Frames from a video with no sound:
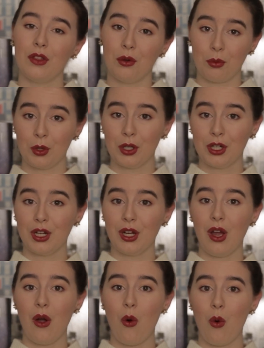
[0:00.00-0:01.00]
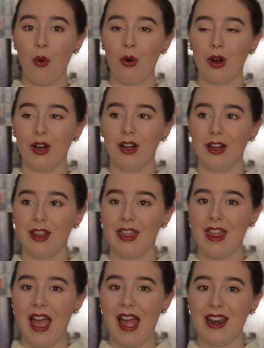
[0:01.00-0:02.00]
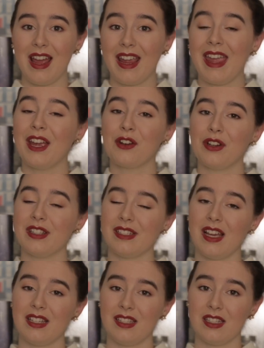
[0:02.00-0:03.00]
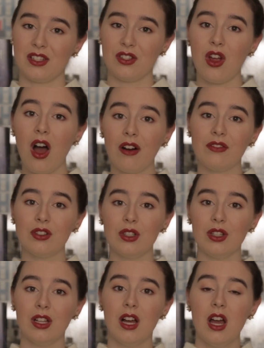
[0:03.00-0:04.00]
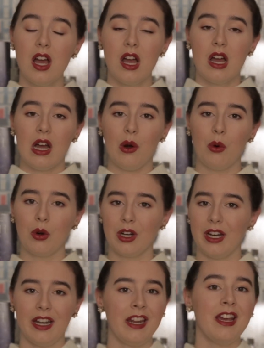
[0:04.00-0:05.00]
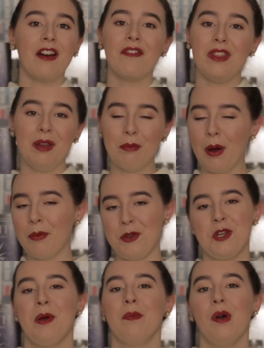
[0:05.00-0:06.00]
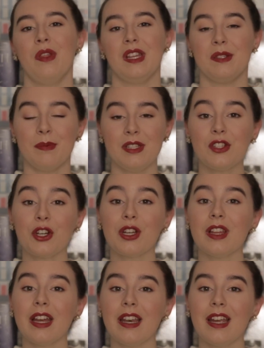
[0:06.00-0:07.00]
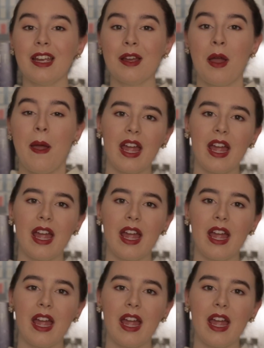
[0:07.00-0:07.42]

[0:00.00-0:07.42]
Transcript: the work, or that I can't criticize this novel or any of the mumbo jumbo that's been circulating.